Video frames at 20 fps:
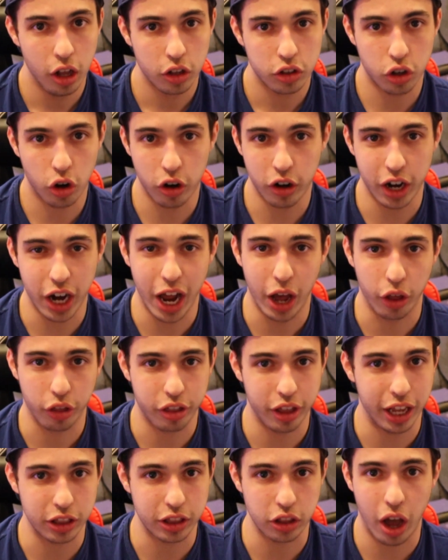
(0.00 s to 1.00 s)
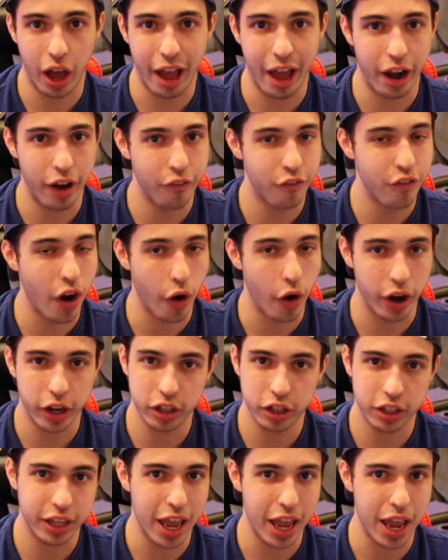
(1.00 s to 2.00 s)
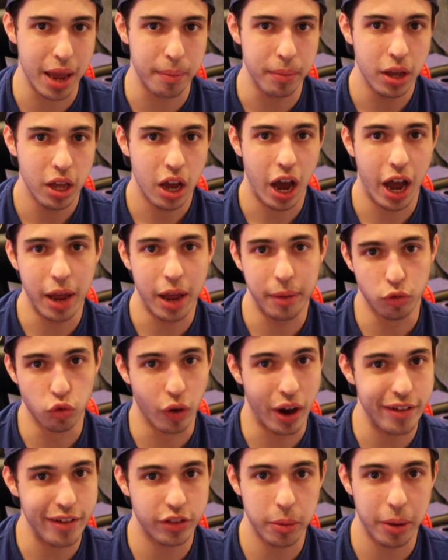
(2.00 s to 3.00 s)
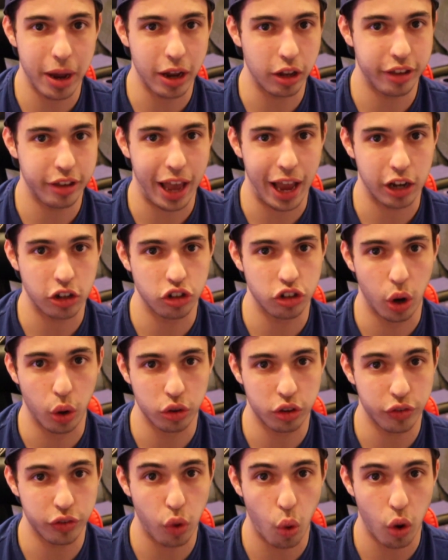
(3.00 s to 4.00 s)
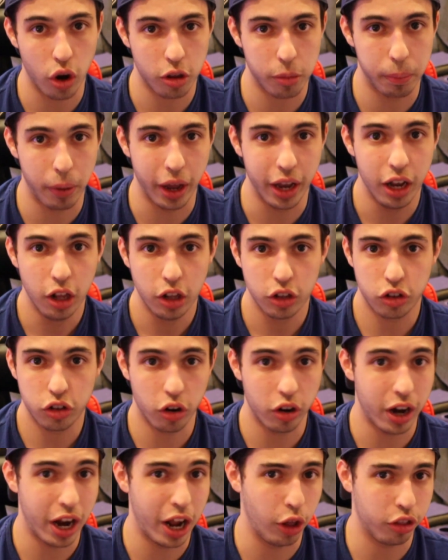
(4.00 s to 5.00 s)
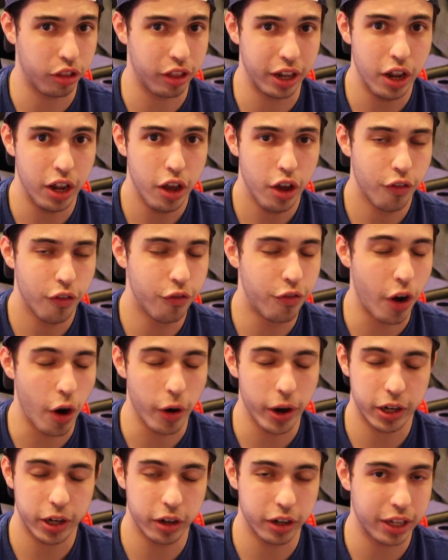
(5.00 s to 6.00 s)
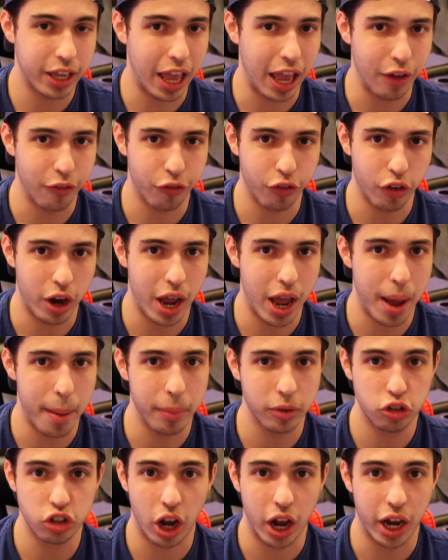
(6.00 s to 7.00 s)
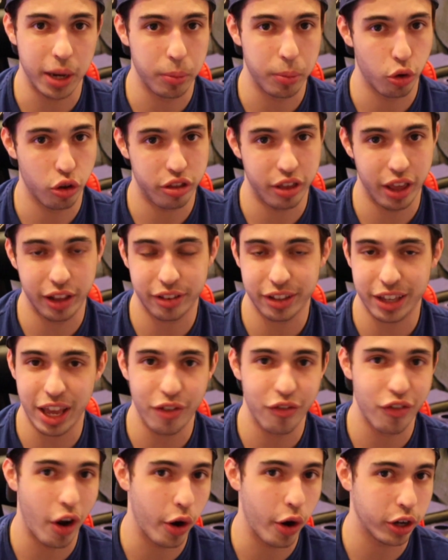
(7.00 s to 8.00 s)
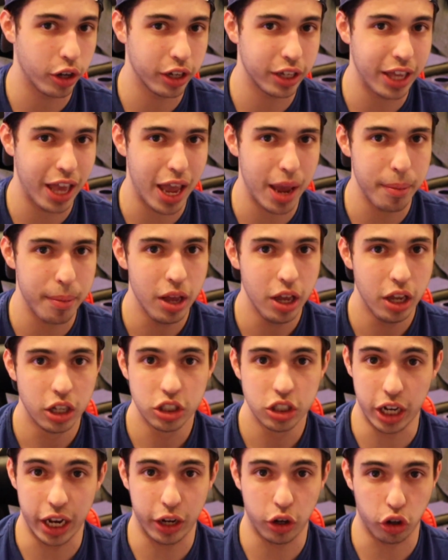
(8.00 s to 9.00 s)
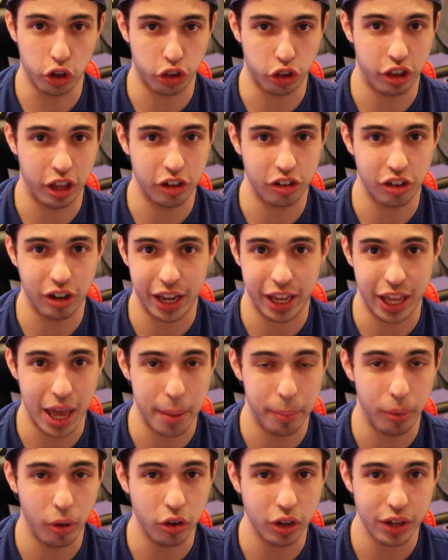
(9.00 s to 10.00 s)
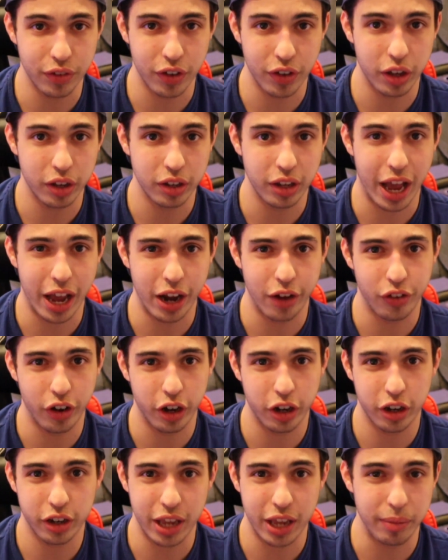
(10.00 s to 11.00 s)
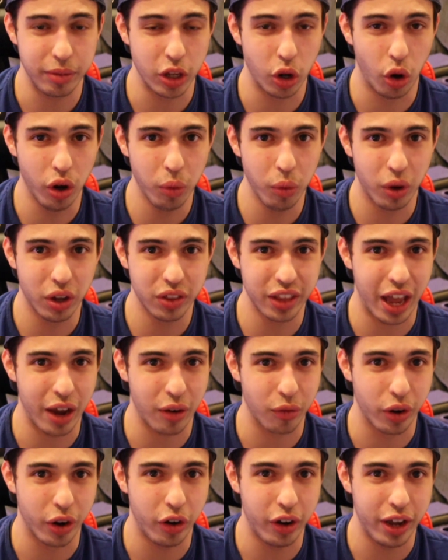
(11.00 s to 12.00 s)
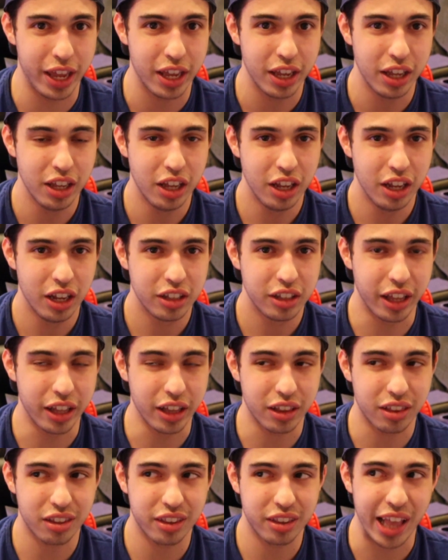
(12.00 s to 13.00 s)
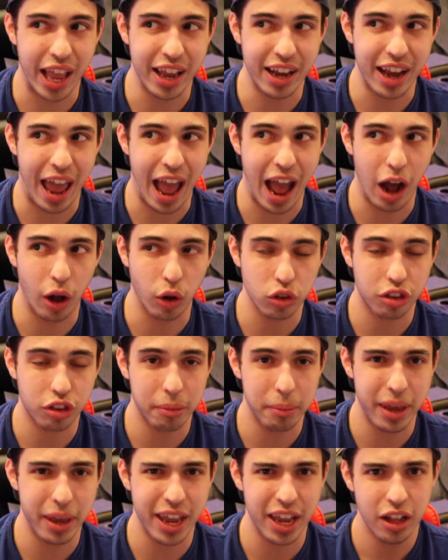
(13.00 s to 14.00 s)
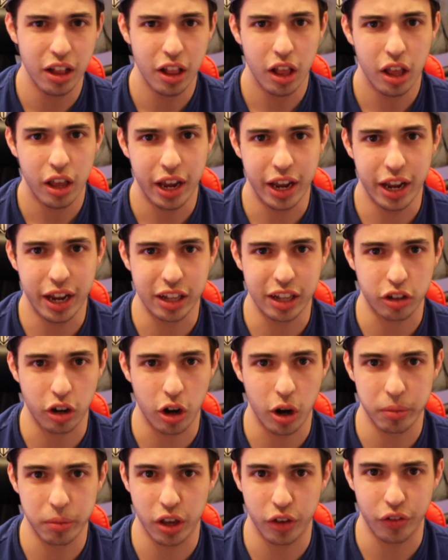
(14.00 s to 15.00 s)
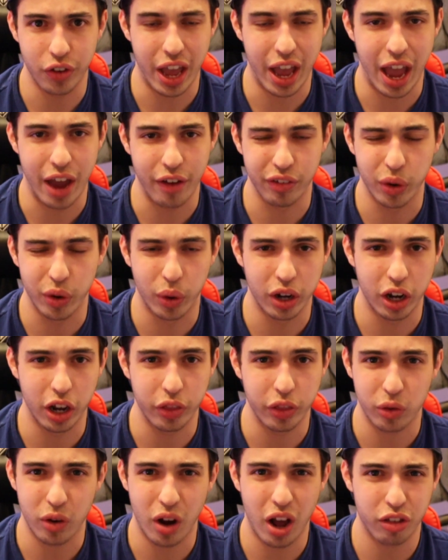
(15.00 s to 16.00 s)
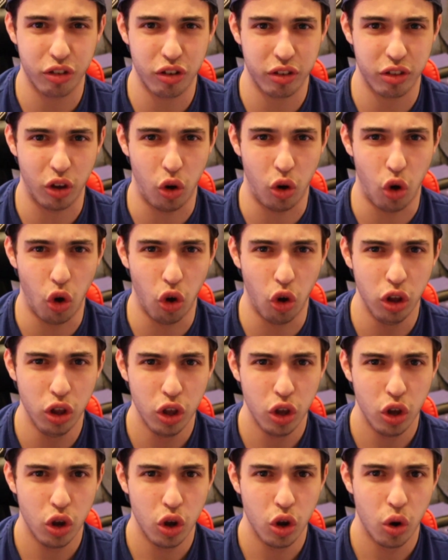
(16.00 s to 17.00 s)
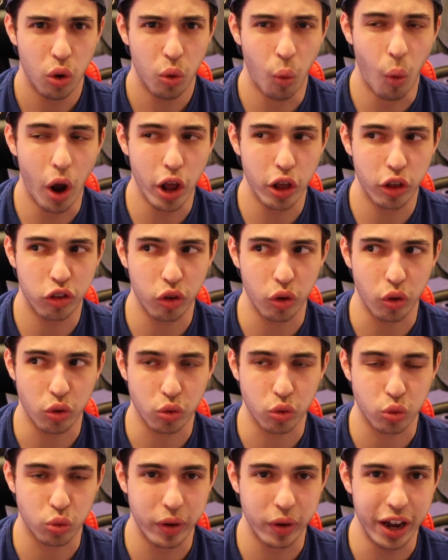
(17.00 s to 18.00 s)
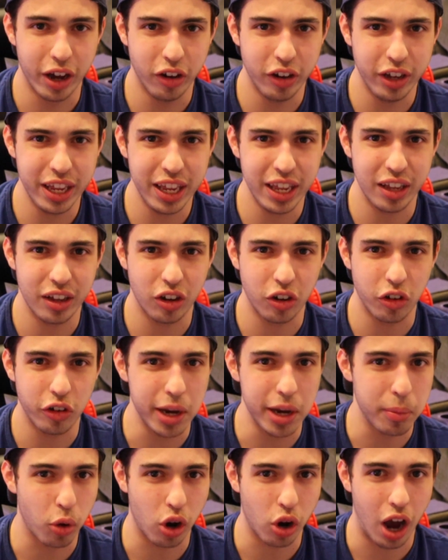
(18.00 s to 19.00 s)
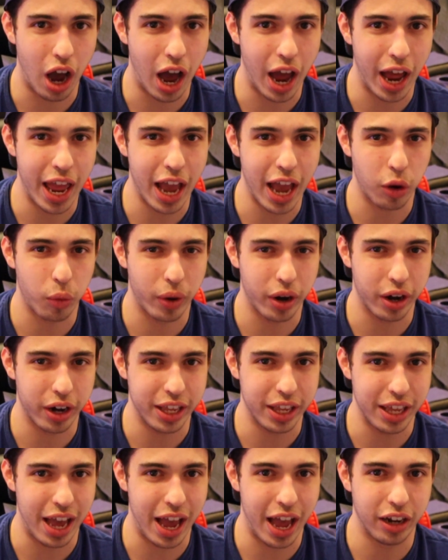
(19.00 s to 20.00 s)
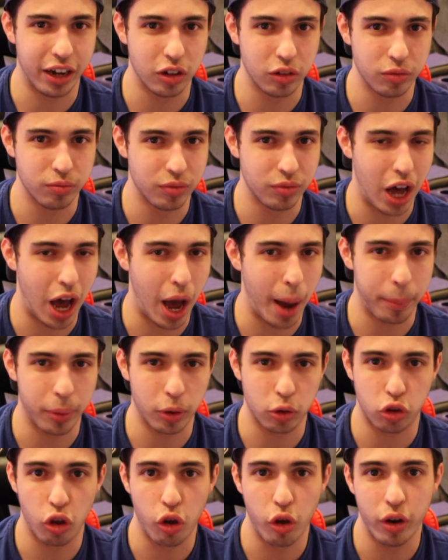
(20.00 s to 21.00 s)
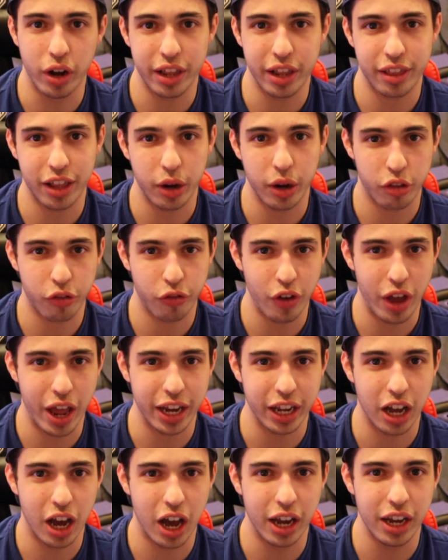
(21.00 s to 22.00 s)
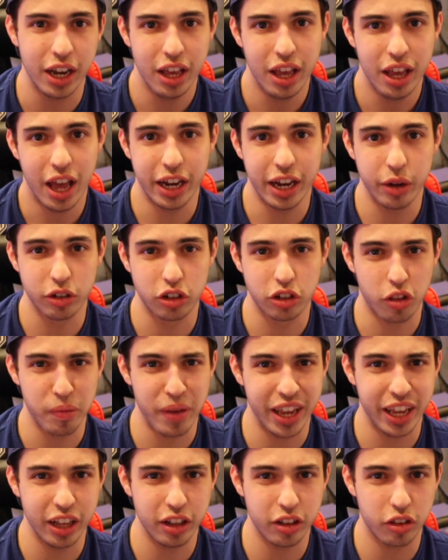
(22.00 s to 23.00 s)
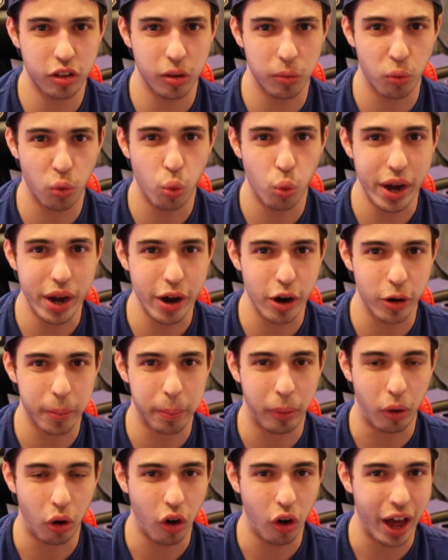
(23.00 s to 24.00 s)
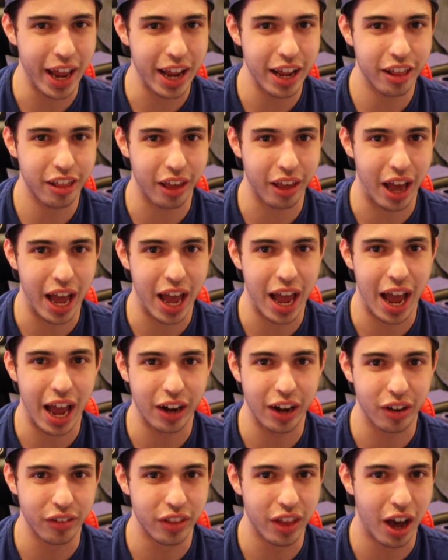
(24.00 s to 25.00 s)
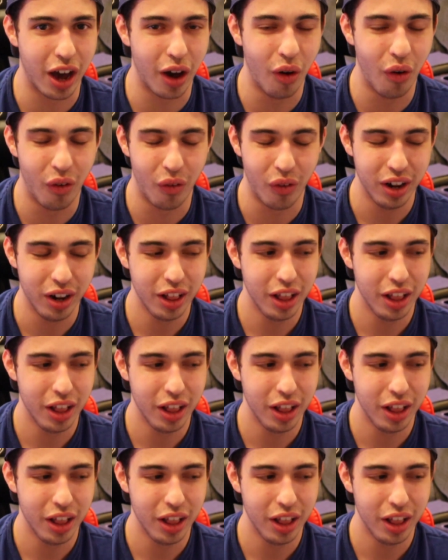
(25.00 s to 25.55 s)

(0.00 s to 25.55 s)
Turner Elson, I thought, had a very good game. I raved about Zach Jones, of course, but Turner Elson, very good game for him. Johnny Brzezinski, very good game. Jake Lecision, I can't believe it, had a very good game. The only one that really didn't stand out to me in terms of everyone on the roster as a whole was really Libor Hayek, where he had opportunities that he was fanning on, and he was just making some weird plays. I don't know.